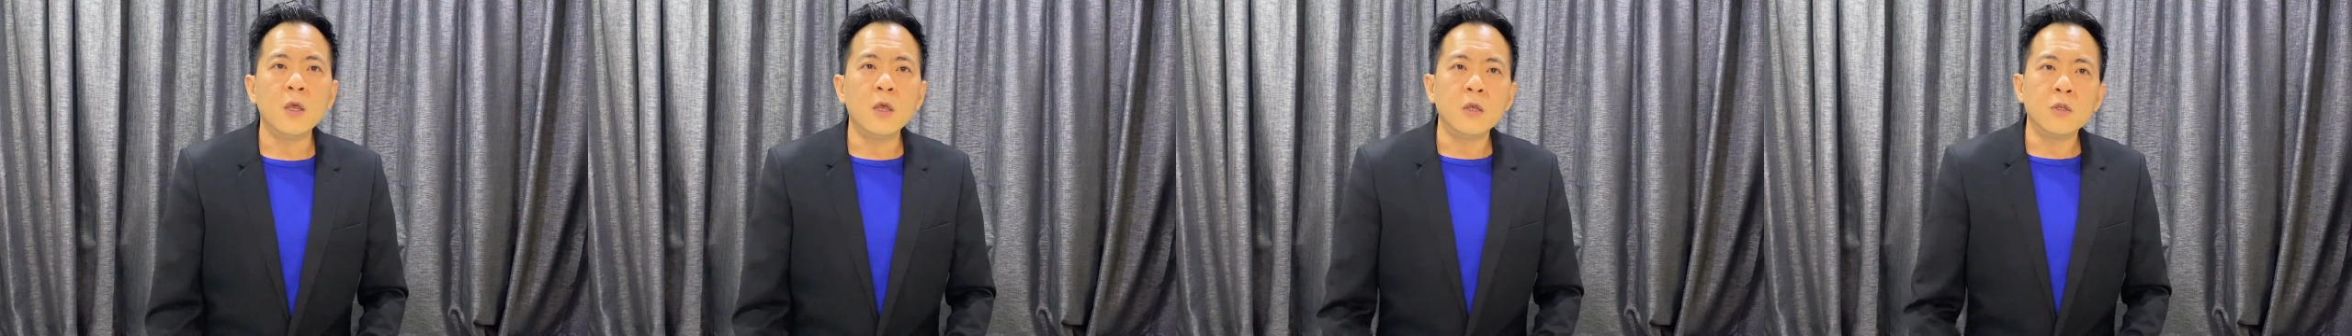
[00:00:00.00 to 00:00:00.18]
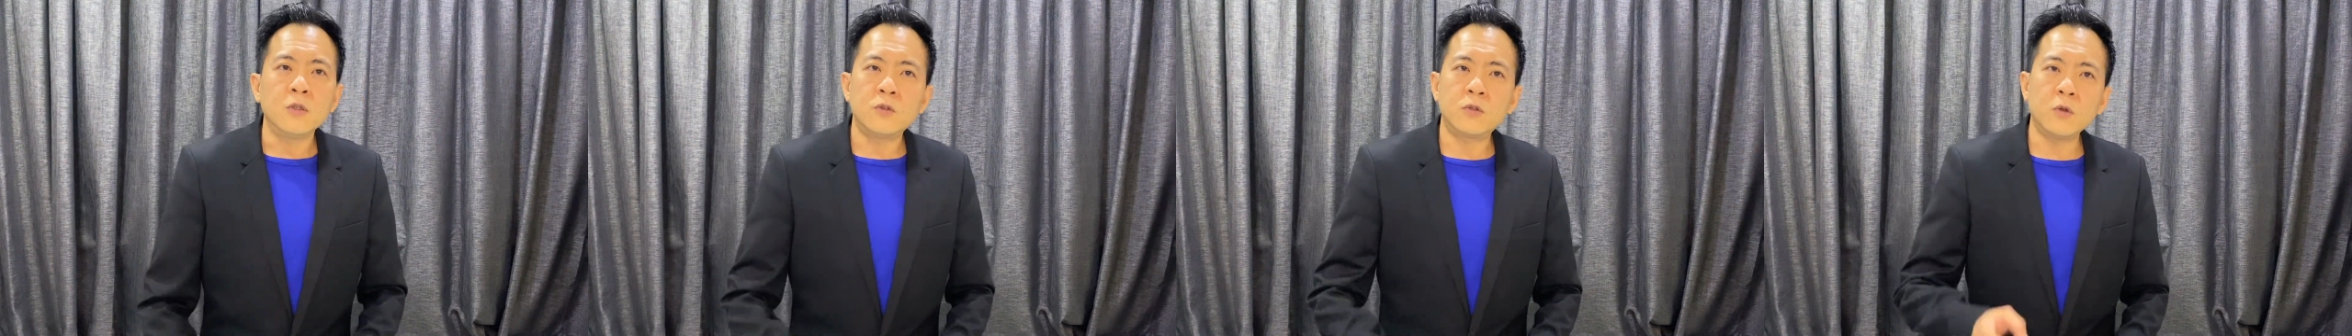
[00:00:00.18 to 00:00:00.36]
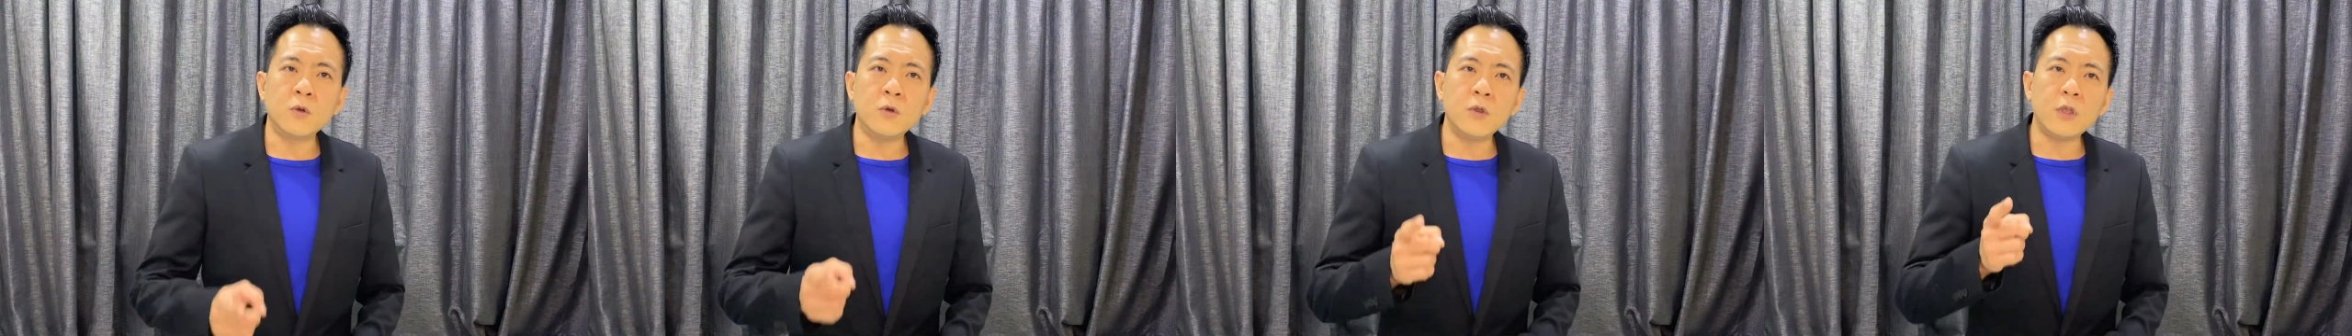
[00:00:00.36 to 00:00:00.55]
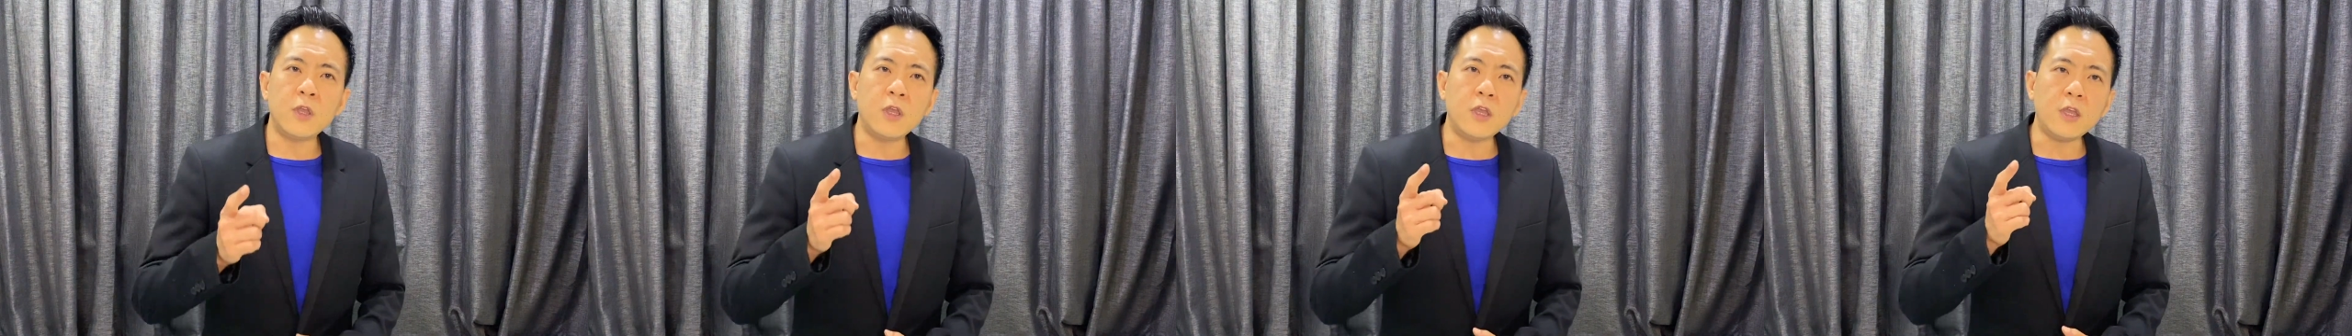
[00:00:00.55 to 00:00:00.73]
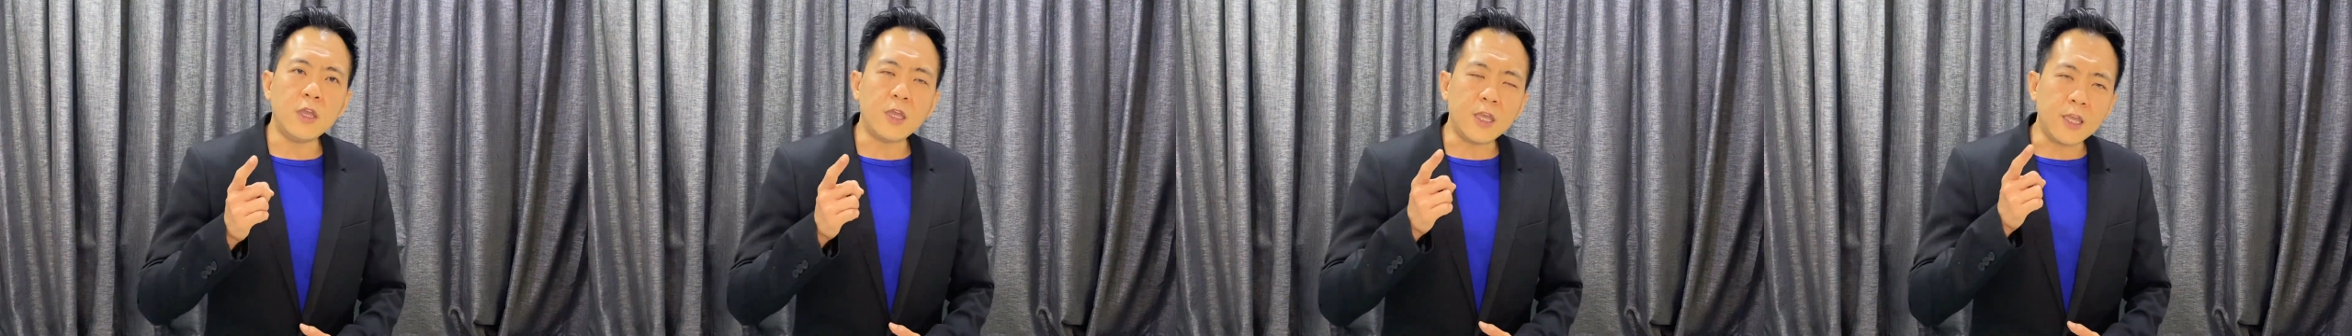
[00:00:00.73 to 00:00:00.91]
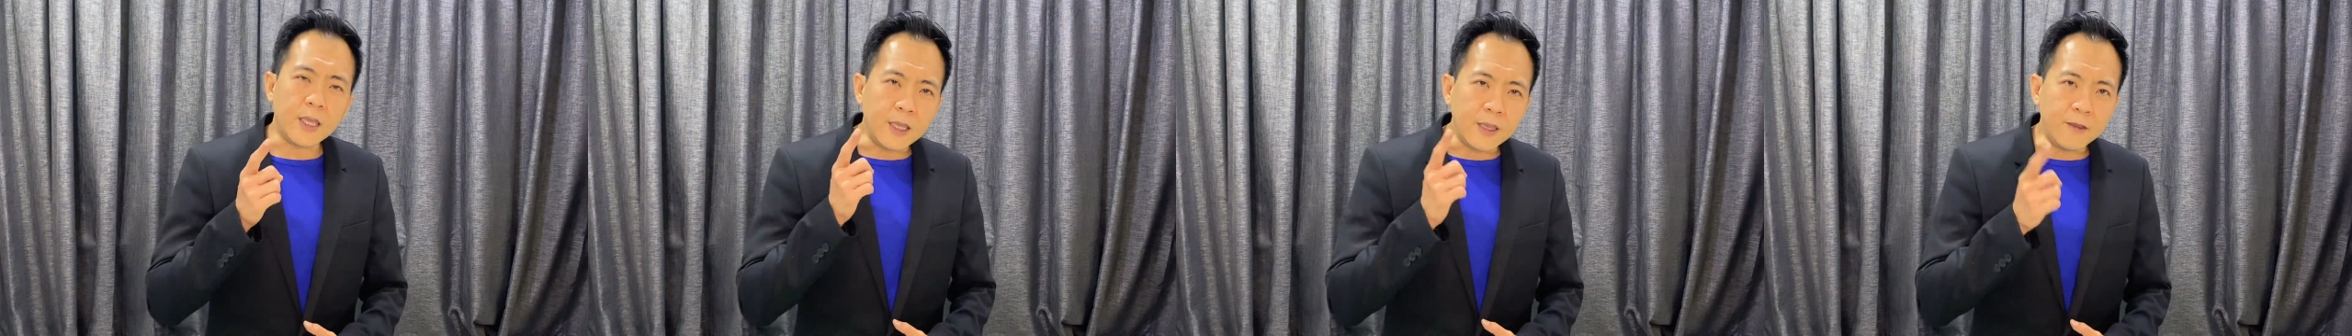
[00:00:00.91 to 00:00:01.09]
So
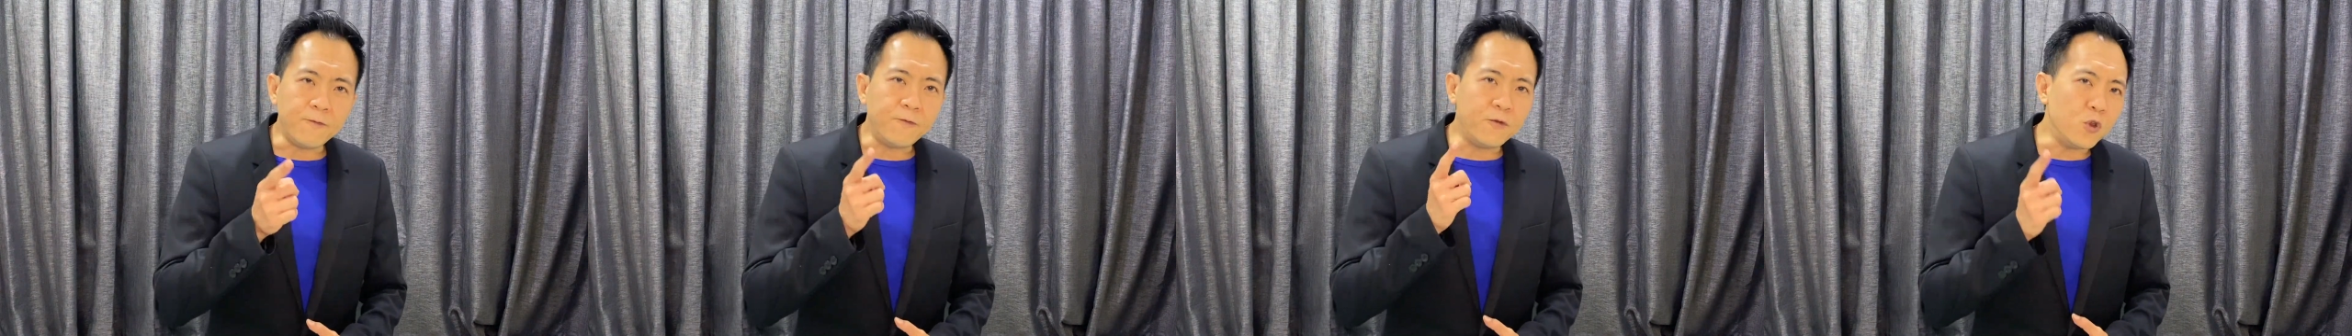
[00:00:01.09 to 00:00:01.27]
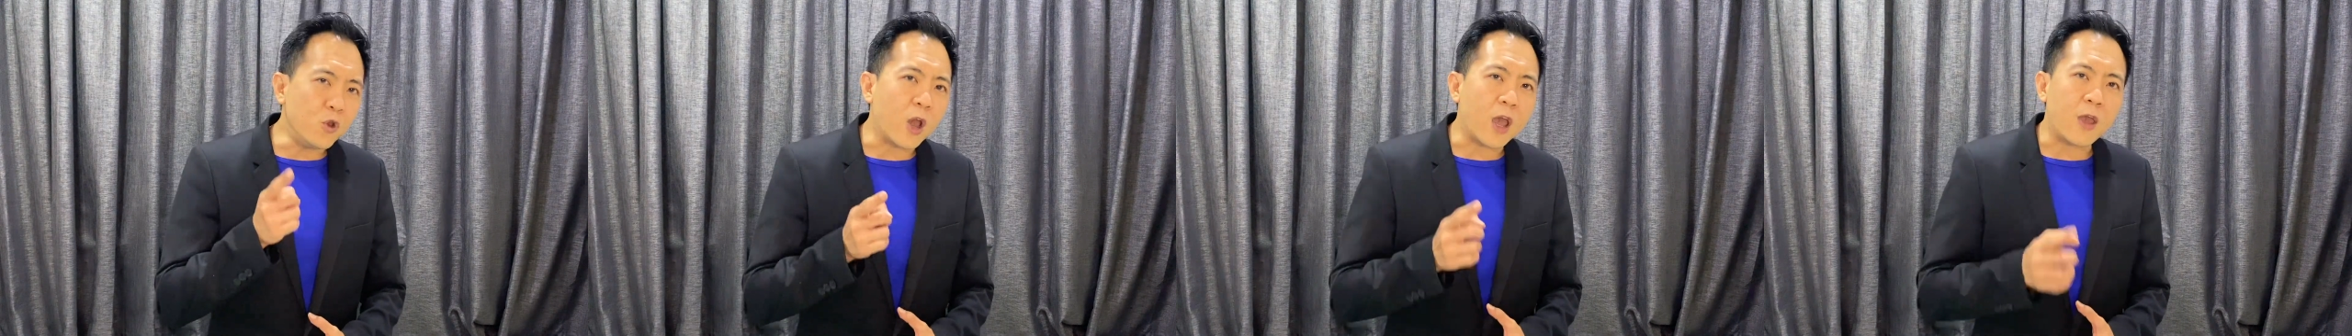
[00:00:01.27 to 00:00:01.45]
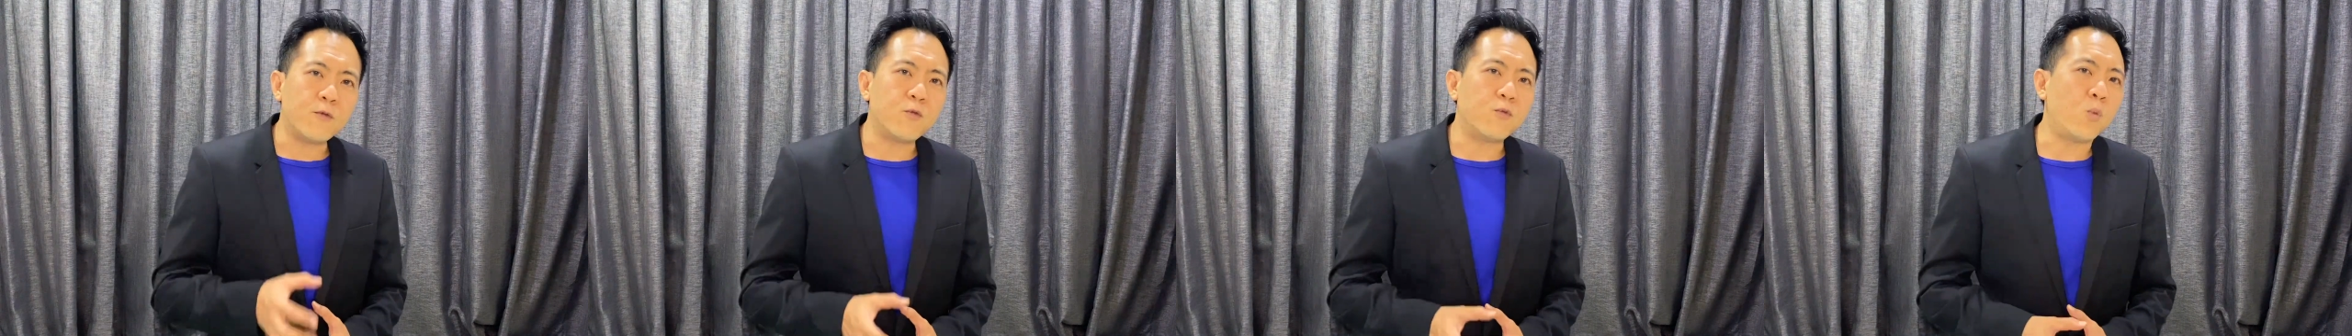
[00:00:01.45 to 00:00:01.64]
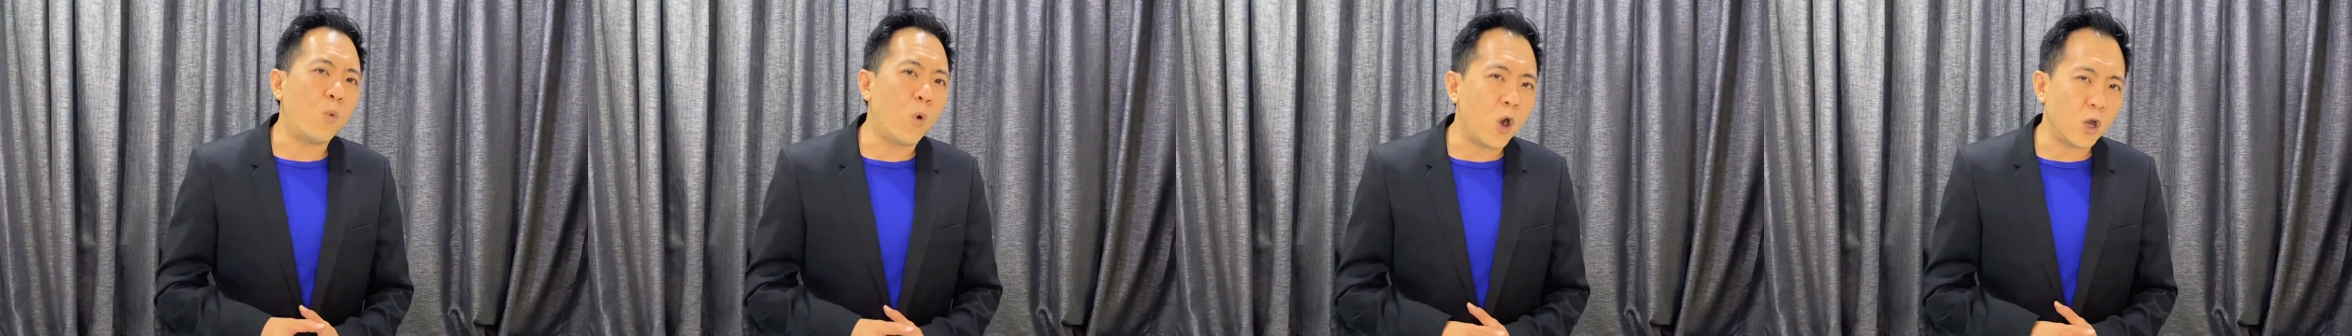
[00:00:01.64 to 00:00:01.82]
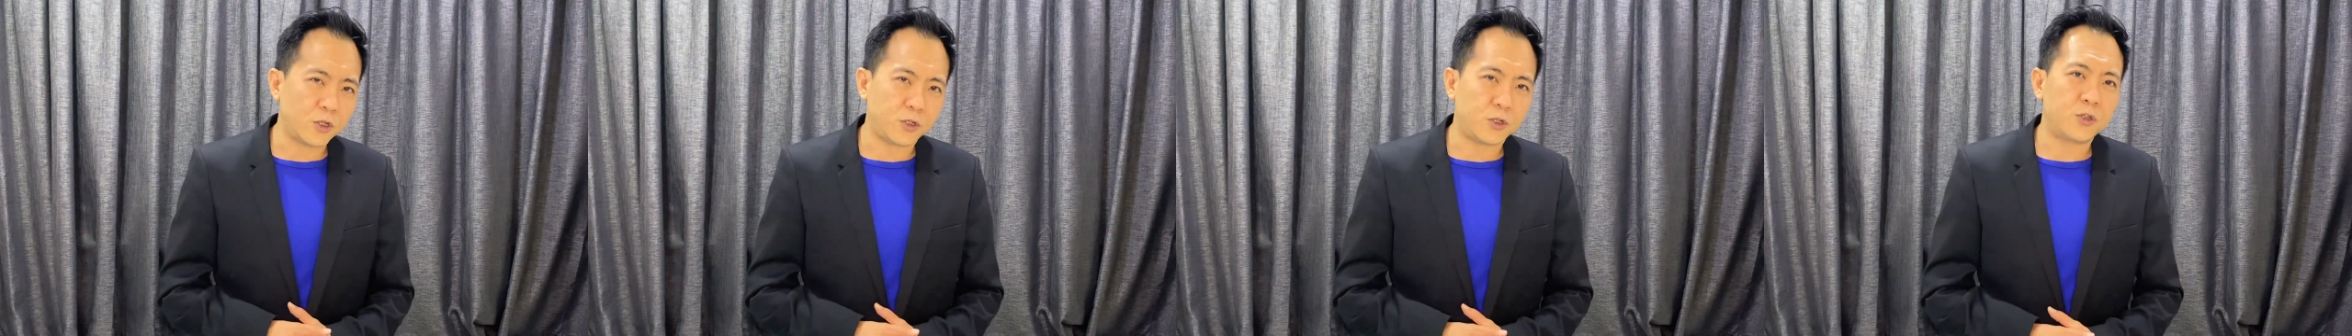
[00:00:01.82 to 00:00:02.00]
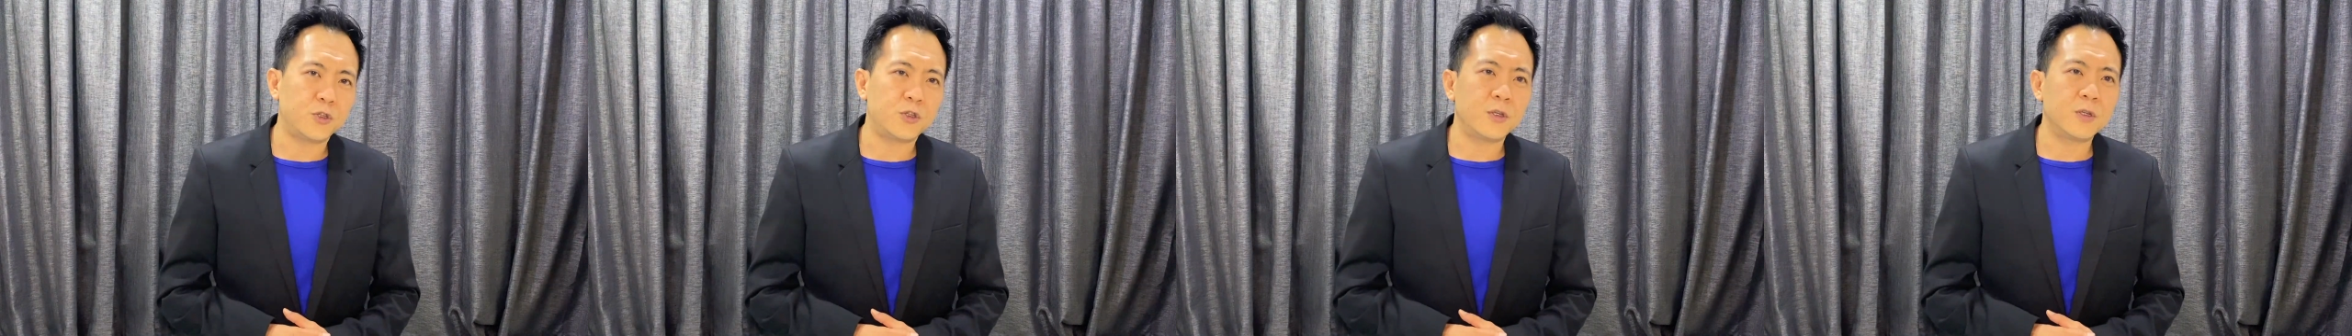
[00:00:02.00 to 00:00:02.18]
if you have
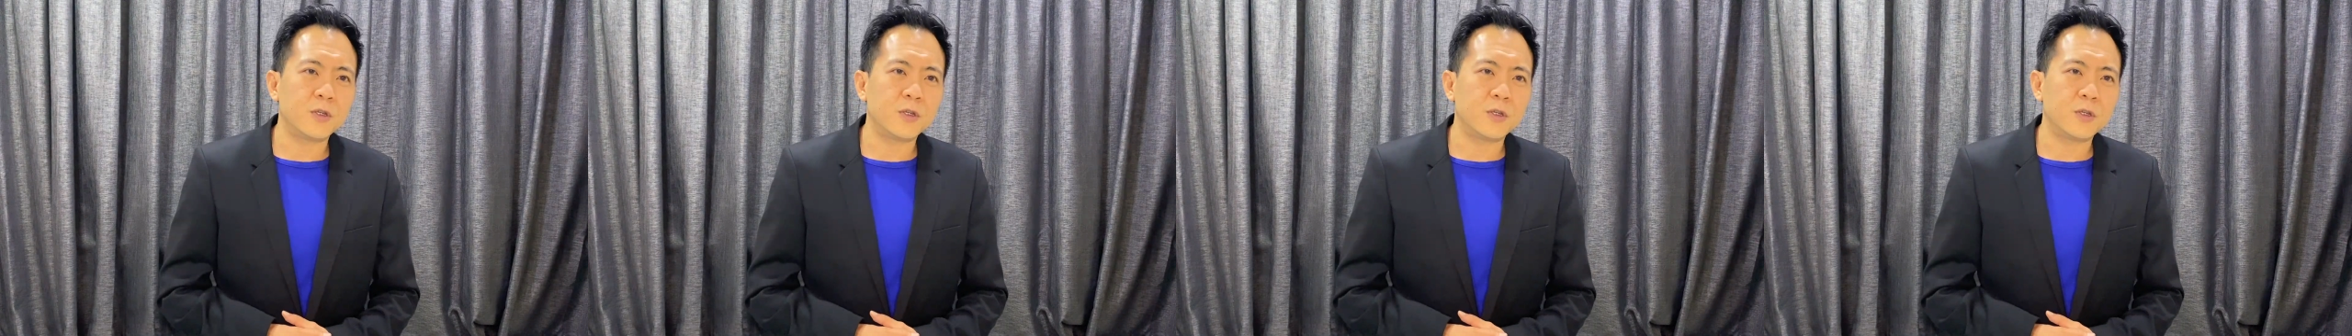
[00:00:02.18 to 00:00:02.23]
watched